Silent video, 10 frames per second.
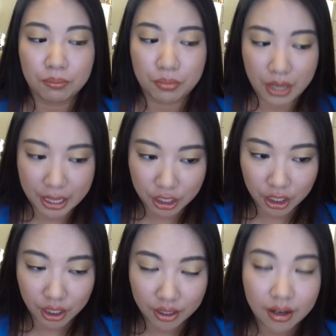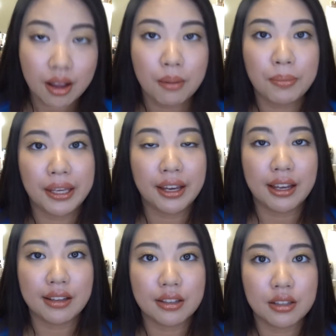blender
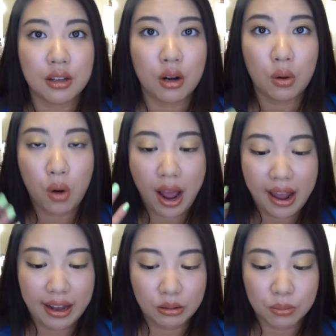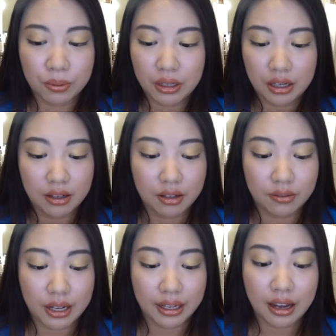because you know I like to put a lot
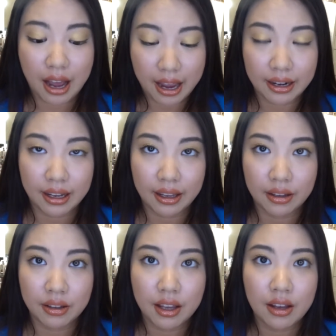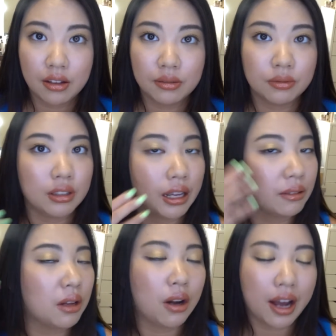of like highlight
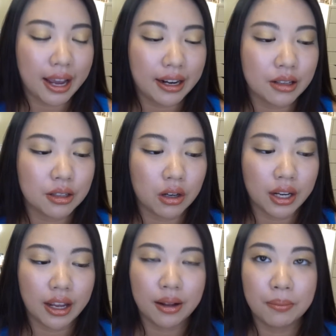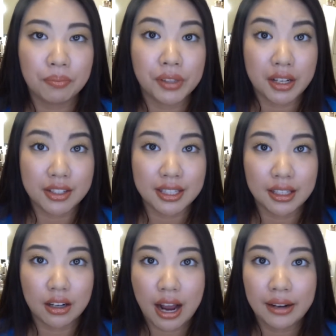like not highlight sorry um
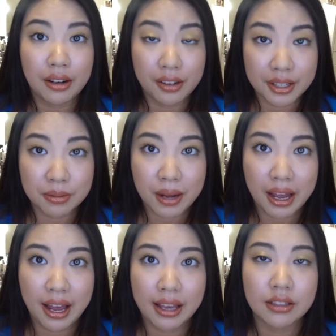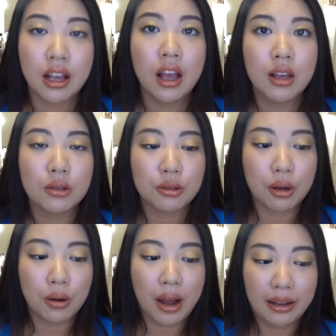concealer underneath my eyes
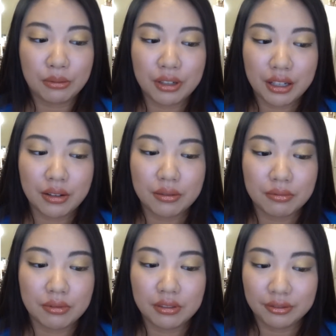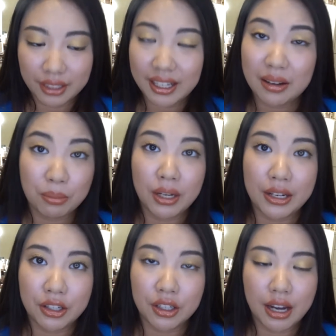so I really need a
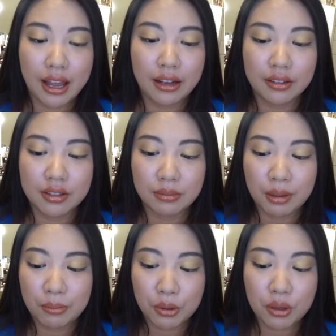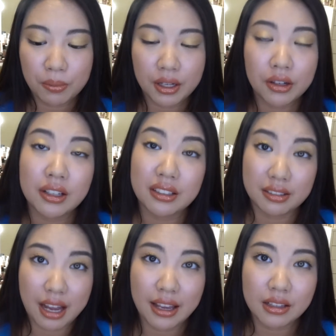blender and sometimes beauty blender is
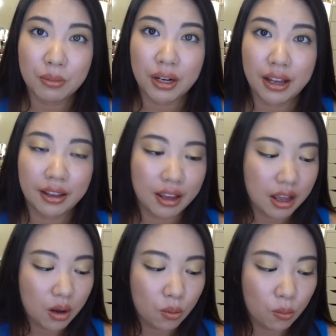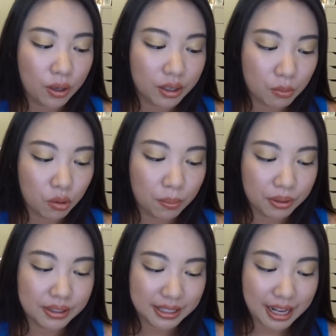nice but I want a more
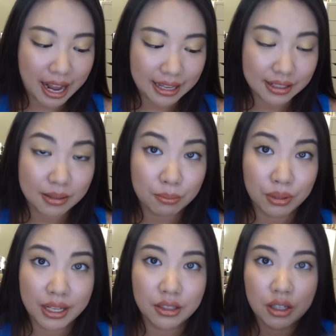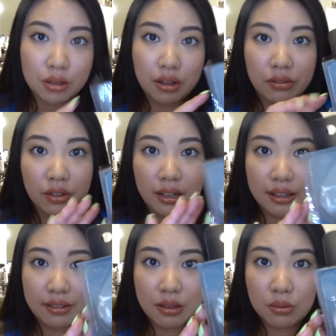precise blender so I feel
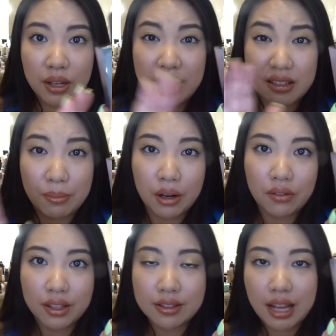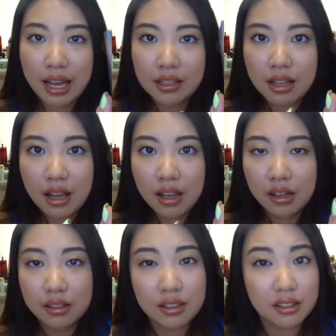like this one is a perfect size
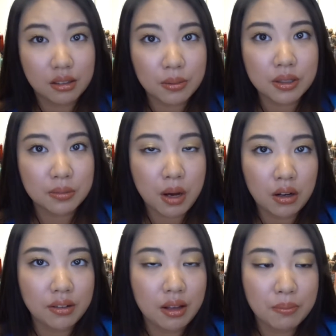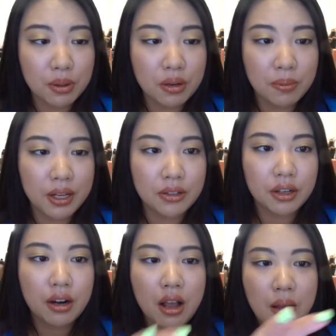because it's a little bit smaller than Beauty
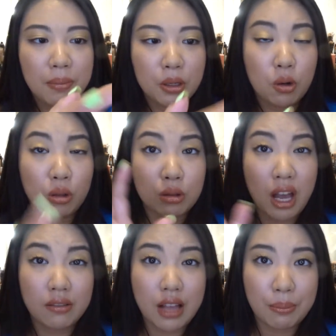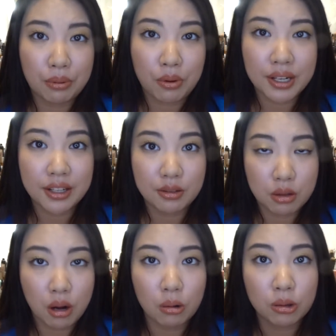Blender but you also have that pointed
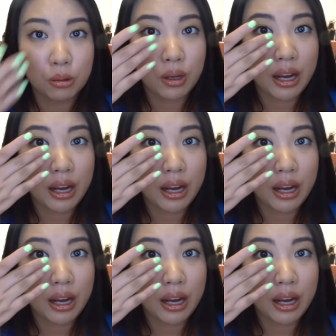toe so you